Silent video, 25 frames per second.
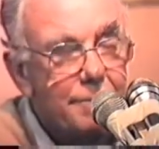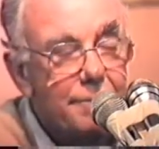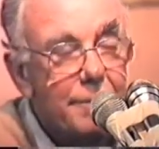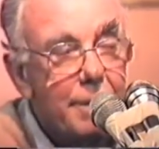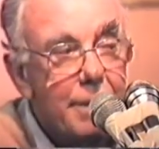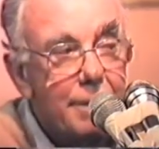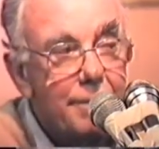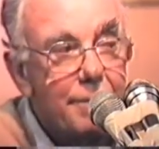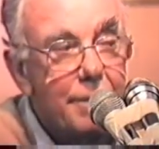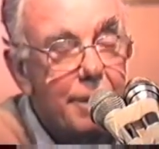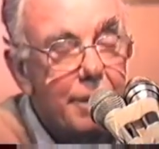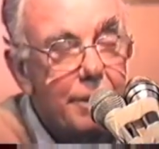
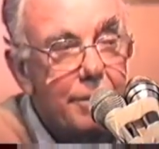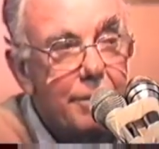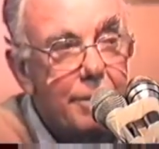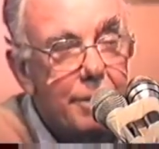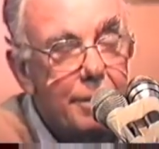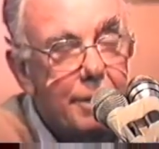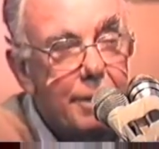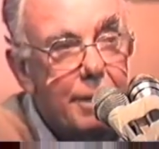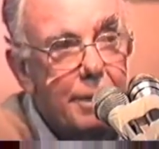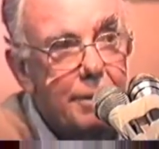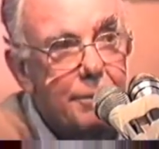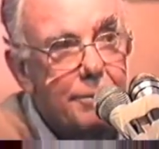Very, very good
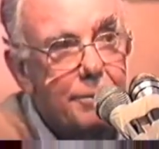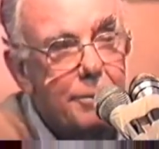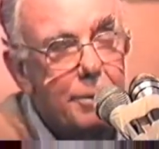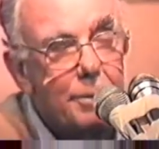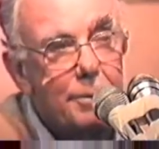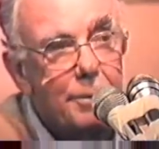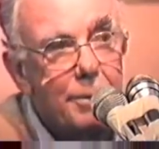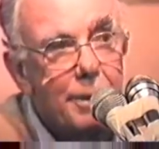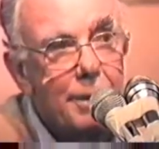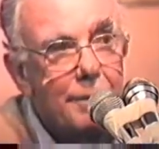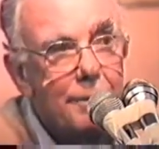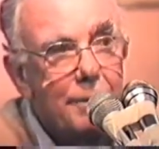indeed.
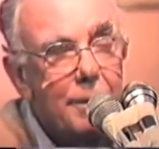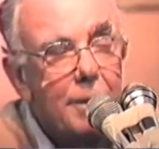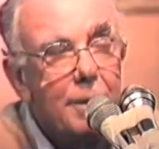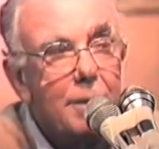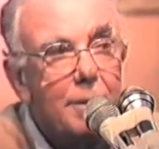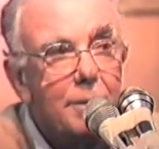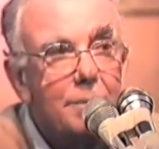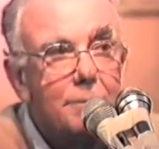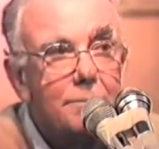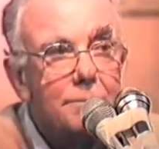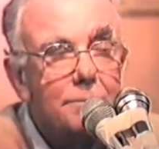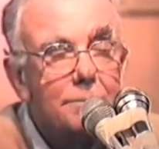Super evening,
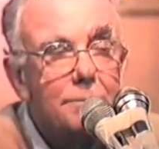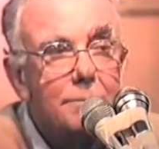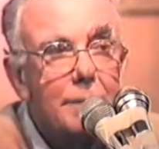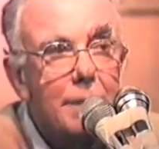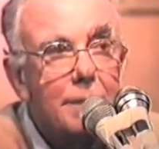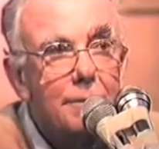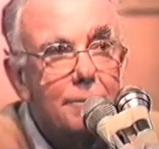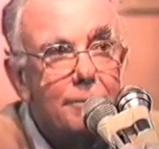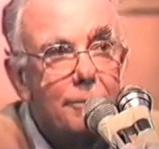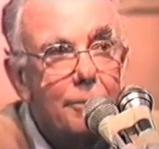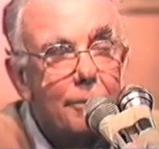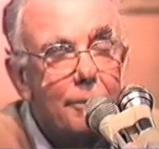and
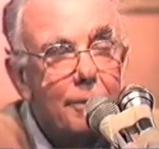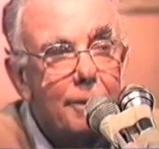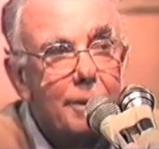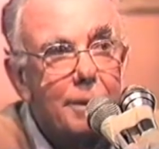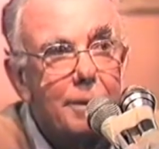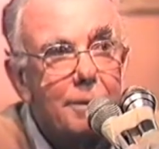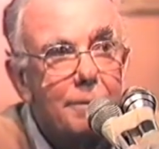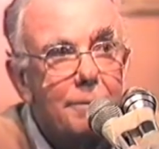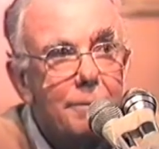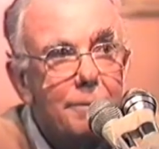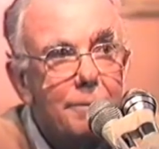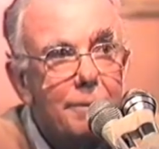about 40
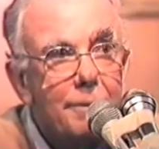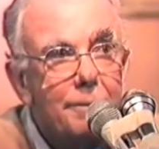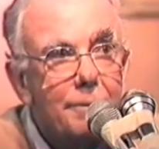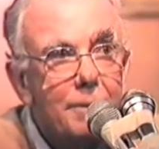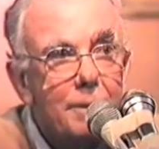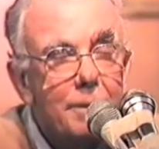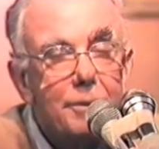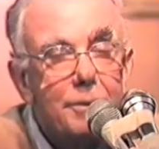or 50.